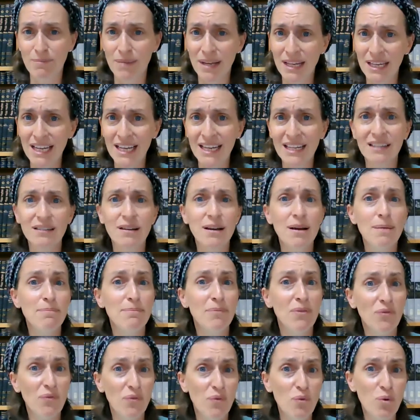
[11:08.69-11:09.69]
Meaning,
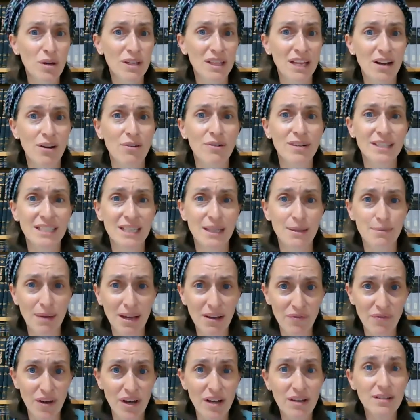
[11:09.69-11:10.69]
before they go into the
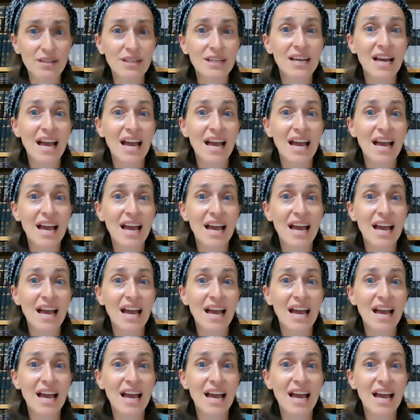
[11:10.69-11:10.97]
mikvah,